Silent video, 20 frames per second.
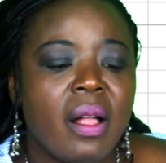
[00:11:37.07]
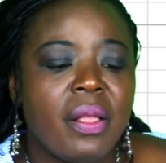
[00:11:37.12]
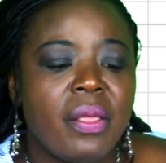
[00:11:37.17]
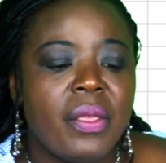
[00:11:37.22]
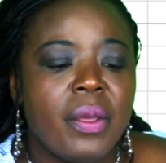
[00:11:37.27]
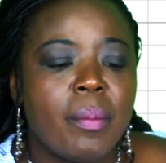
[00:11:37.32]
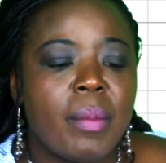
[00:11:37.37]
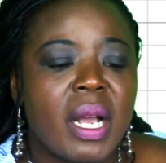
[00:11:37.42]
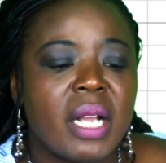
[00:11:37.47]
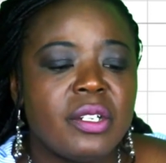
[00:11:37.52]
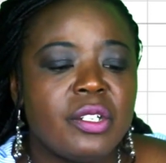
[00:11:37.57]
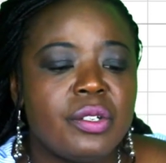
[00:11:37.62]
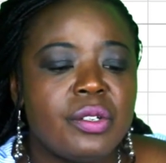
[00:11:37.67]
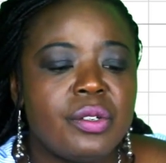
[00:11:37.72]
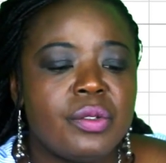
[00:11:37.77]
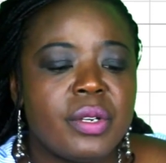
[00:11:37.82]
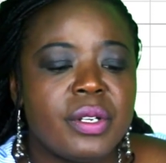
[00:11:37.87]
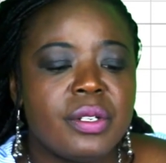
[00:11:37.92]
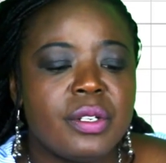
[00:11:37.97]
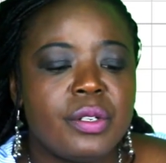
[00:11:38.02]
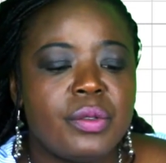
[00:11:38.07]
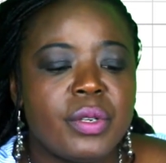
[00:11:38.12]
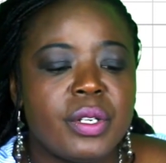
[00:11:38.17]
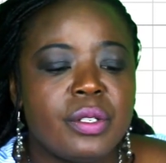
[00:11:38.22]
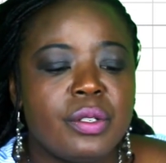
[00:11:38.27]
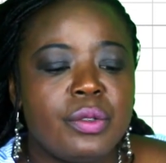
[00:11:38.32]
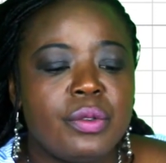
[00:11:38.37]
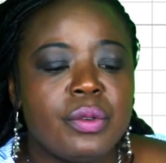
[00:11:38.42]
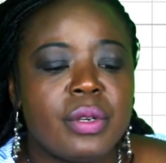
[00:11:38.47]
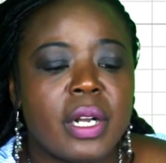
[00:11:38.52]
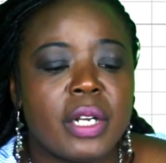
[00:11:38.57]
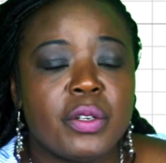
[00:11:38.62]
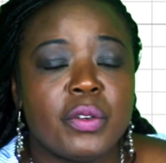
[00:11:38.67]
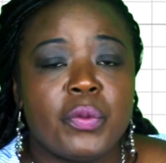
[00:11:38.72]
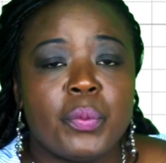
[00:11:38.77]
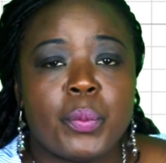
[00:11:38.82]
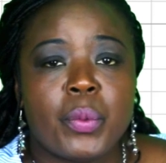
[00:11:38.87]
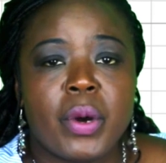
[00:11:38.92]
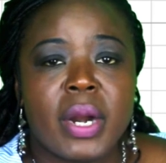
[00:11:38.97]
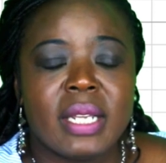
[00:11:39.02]
The March 2022
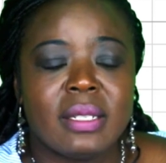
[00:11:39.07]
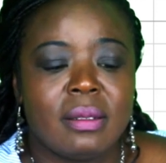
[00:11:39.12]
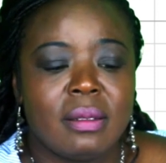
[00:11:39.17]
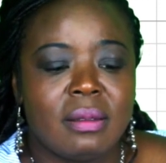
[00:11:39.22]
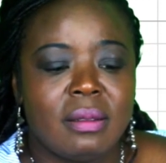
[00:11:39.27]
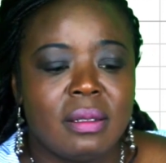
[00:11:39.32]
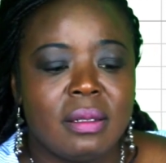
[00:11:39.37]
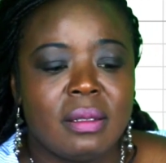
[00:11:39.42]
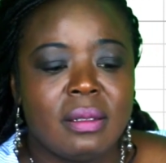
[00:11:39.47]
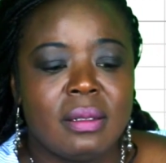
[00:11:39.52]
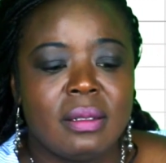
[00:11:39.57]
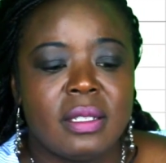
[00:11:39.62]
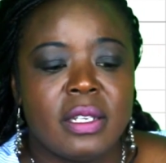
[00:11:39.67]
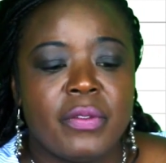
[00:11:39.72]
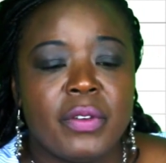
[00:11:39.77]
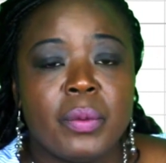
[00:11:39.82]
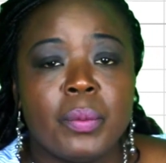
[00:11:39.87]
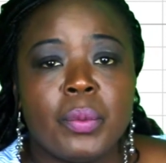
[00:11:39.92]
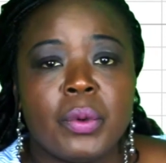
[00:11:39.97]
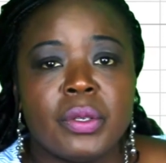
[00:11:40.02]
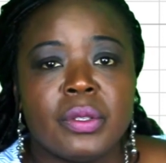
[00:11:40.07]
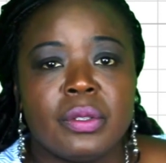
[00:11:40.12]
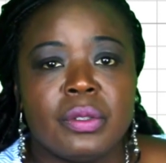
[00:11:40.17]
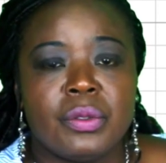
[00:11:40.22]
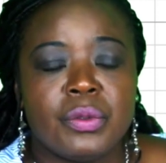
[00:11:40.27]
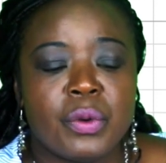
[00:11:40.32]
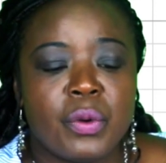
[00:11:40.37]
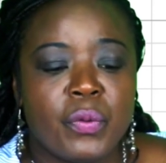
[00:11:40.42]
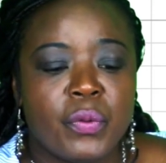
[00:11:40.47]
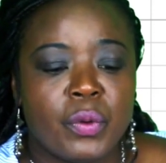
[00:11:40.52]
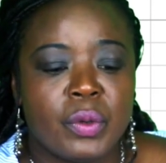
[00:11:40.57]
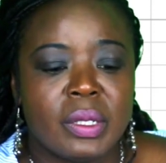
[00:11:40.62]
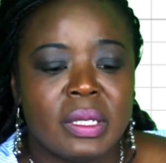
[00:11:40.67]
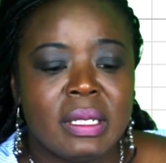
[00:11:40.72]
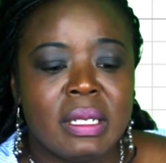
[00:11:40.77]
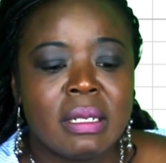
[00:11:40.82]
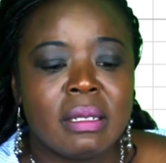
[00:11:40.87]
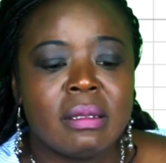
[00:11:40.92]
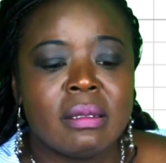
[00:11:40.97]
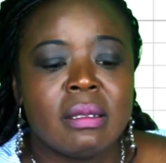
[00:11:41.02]
cutoff price is
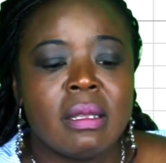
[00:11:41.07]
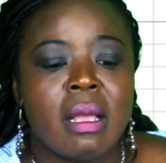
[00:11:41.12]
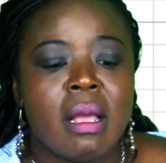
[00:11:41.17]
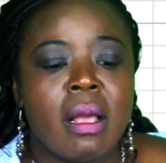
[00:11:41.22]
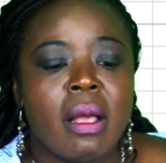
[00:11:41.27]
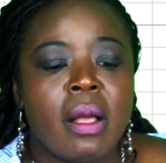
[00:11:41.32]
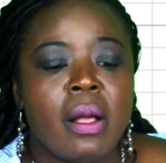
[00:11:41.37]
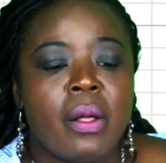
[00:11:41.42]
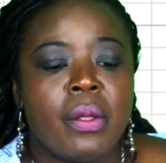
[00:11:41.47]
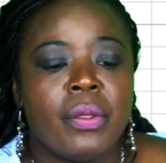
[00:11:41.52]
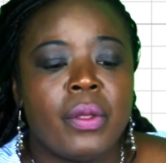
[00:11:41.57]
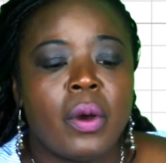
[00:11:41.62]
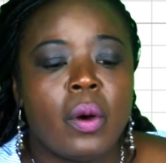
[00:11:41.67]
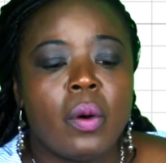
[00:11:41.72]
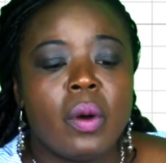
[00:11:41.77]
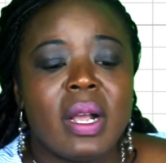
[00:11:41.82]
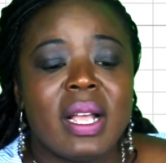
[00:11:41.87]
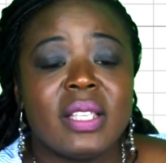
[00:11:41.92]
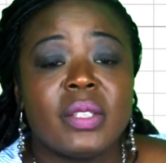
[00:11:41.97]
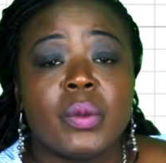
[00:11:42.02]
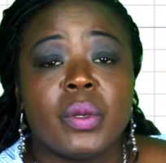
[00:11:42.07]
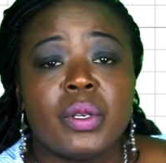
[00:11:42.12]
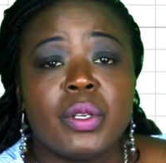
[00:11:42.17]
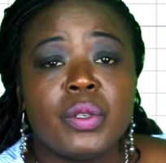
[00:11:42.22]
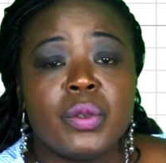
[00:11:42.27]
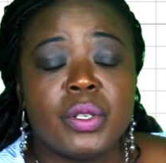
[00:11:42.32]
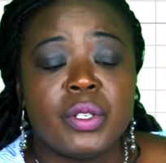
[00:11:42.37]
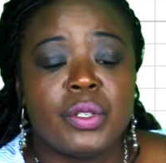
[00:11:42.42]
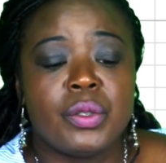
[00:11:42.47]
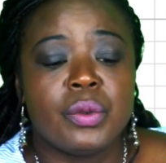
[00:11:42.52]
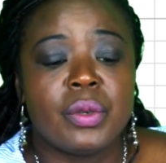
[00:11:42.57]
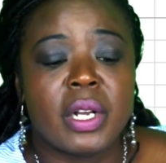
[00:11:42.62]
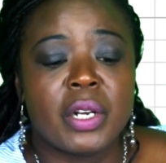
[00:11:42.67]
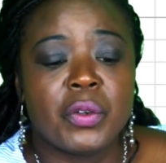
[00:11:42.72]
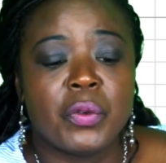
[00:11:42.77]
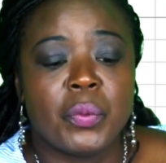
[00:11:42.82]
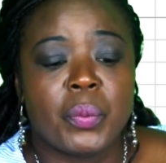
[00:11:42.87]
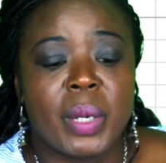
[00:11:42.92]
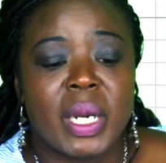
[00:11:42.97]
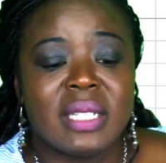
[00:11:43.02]
67.046. The August 2022
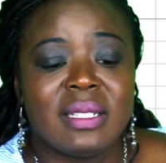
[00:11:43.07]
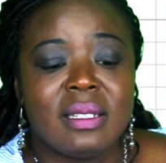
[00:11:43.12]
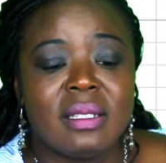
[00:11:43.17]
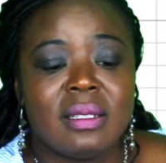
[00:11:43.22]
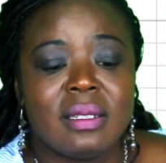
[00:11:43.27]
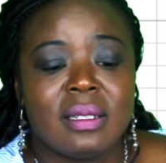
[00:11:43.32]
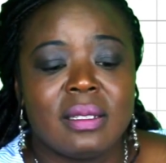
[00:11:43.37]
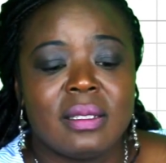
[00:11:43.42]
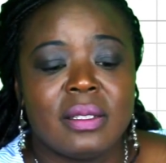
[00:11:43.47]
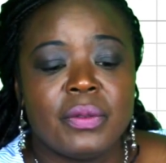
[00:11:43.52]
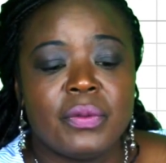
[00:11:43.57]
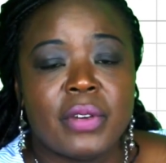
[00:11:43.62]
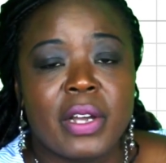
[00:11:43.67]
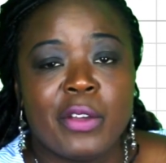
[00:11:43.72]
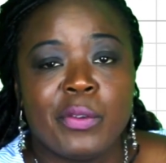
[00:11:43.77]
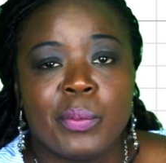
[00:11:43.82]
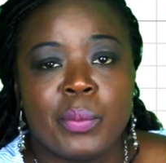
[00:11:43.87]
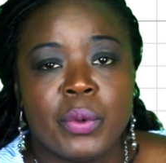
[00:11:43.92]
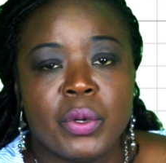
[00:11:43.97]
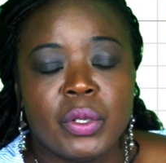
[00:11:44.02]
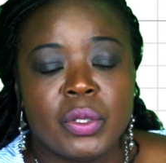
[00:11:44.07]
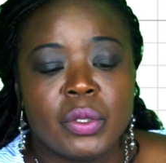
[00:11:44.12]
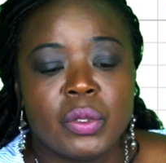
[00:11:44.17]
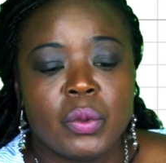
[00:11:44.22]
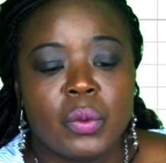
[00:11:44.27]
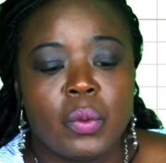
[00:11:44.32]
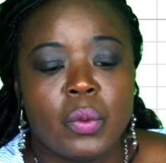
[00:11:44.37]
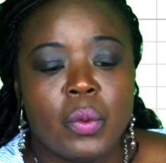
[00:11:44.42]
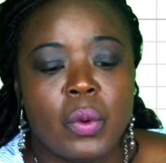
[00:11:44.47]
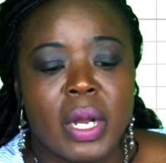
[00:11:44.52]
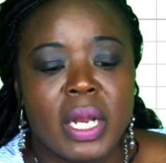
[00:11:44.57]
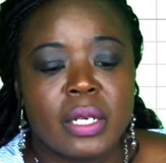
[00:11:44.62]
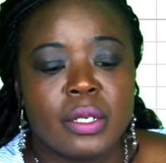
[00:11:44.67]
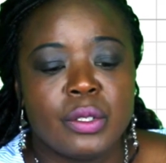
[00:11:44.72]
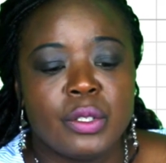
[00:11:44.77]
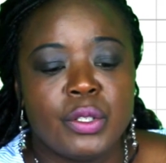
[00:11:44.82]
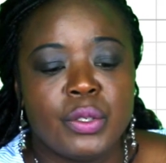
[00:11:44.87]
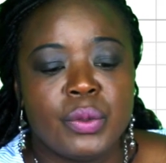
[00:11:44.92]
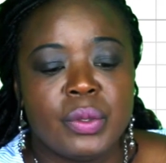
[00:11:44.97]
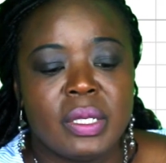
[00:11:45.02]
cutoff price is
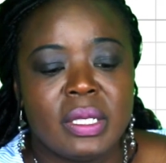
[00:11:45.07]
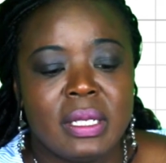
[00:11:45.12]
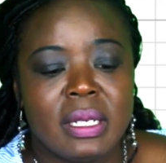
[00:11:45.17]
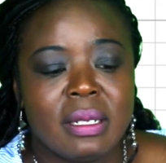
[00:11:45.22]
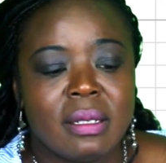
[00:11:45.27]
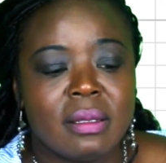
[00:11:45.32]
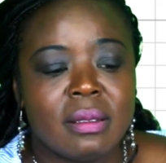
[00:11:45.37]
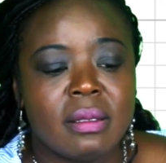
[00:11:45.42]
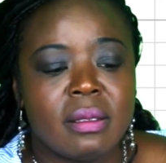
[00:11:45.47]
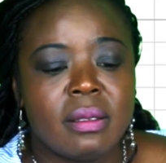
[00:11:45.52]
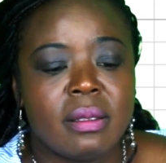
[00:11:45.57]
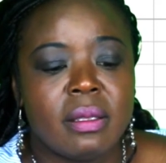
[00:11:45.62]
65.126.